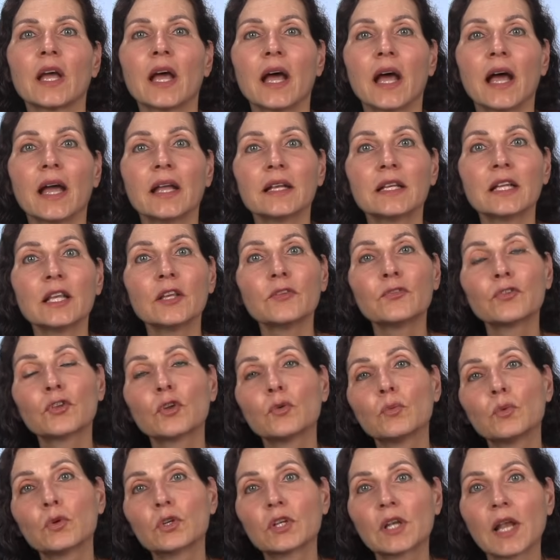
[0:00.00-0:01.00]
And if you
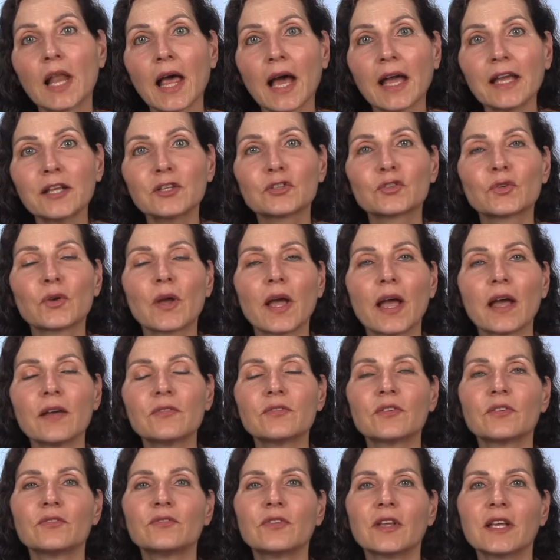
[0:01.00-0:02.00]
would like to have
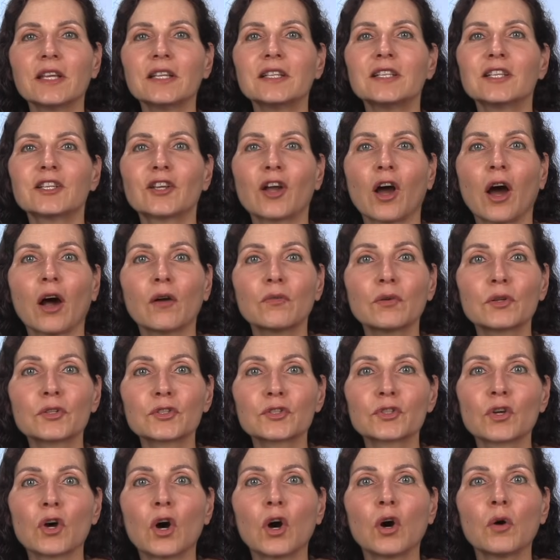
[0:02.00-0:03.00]
a Vedic
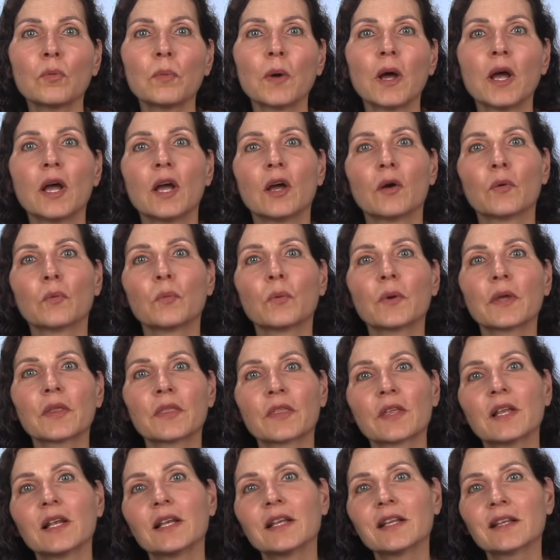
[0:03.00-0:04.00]
horoscope with
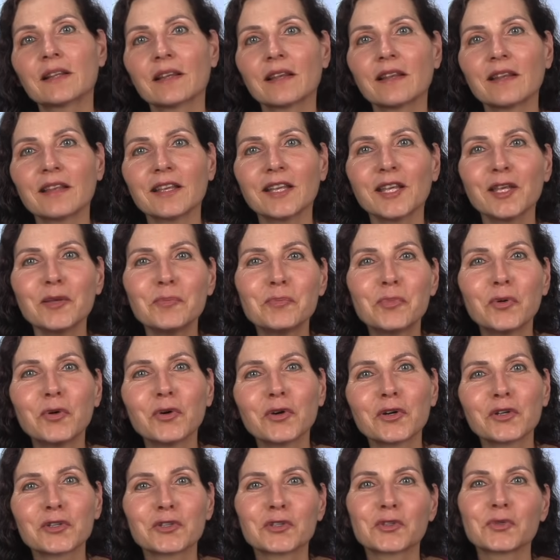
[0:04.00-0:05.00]
a little
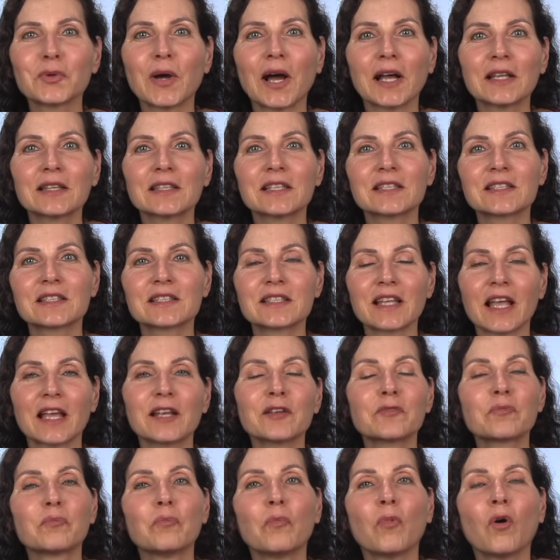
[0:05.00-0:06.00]
ebook to
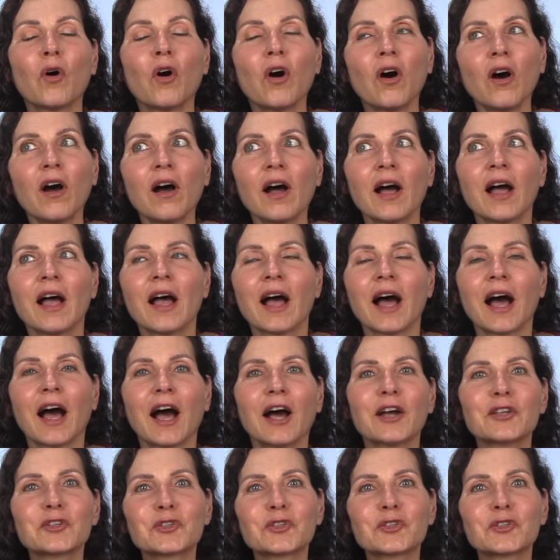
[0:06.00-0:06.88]
understand more how